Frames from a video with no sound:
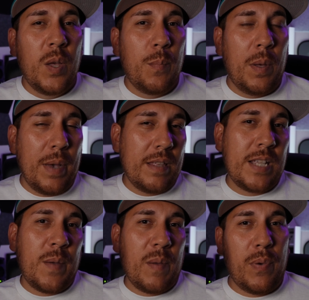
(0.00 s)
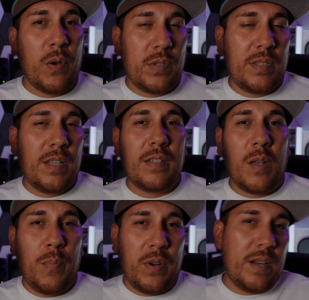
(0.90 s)
but by the time I post this,
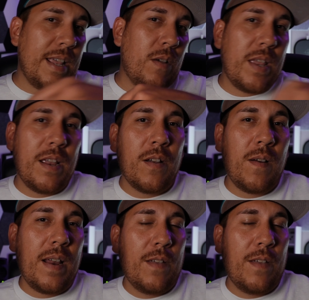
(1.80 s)
I'll put it down here